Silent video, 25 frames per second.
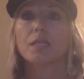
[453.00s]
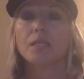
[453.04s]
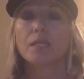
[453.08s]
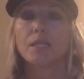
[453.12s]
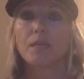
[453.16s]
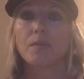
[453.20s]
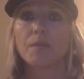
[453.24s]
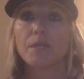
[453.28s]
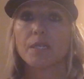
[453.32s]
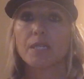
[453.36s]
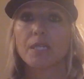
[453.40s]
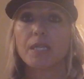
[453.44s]

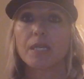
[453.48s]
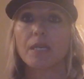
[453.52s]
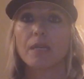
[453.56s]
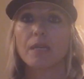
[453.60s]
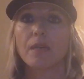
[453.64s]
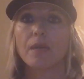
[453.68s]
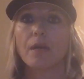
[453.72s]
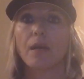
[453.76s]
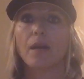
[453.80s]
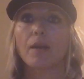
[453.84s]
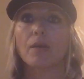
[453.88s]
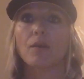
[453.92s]

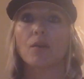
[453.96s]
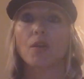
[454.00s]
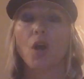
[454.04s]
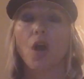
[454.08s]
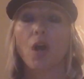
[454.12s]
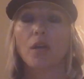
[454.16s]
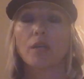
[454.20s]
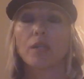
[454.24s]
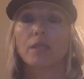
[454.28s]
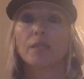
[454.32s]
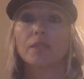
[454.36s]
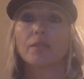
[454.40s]
CBT,
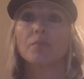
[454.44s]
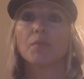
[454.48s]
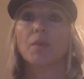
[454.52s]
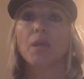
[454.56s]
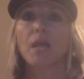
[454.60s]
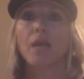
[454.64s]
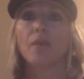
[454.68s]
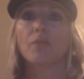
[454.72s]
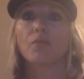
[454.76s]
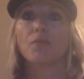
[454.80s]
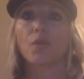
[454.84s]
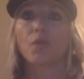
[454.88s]
cognitive
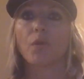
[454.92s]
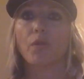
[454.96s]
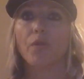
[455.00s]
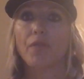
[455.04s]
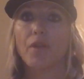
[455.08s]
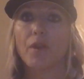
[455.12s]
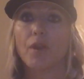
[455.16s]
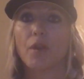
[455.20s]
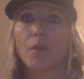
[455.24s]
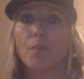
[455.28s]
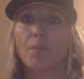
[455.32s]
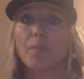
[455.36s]
behavioral
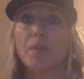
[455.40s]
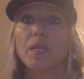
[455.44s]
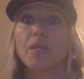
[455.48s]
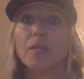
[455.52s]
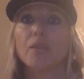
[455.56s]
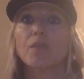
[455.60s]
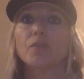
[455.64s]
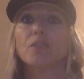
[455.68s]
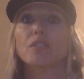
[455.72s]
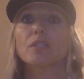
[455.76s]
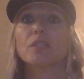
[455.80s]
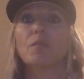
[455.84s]
therapy.
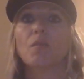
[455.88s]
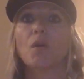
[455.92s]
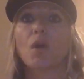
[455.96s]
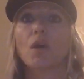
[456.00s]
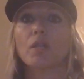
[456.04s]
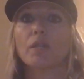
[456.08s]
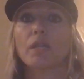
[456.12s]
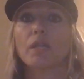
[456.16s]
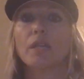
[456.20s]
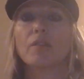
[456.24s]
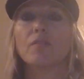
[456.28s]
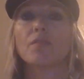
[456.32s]
There's some
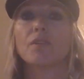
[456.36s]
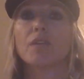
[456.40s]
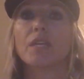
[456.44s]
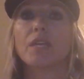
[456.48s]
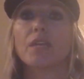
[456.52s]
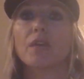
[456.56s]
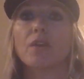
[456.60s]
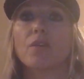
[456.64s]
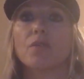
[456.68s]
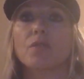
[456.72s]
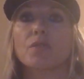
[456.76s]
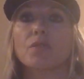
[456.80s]
online
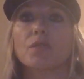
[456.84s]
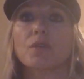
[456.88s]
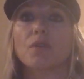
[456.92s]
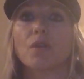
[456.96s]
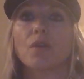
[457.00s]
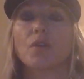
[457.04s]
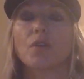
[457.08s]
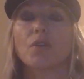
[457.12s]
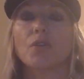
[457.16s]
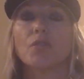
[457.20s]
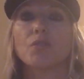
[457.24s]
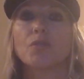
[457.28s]
videos
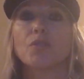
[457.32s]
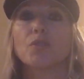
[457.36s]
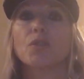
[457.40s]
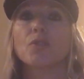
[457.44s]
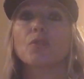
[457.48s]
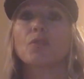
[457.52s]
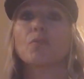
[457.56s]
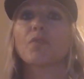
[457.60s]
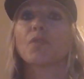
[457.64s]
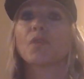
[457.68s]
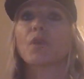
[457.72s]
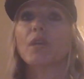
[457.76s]
on
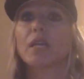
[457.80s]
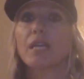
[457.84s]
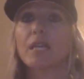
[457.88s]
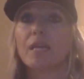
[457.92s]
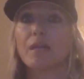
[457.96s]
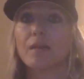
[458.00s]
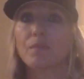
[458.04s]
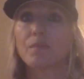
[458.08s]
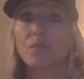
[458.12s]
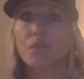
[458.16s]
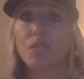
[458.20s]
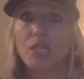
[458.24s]
YouTube for
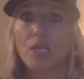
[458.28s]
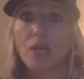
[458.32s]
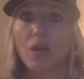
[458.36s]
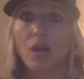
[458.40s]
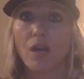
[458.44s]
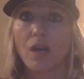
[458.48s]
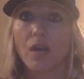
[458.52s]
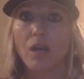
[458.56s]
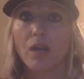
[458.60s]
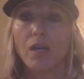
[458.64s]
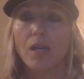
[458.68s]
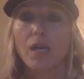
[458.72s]

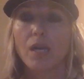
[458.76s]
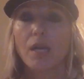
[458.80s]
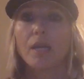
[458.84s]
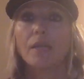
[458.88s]
EMDR.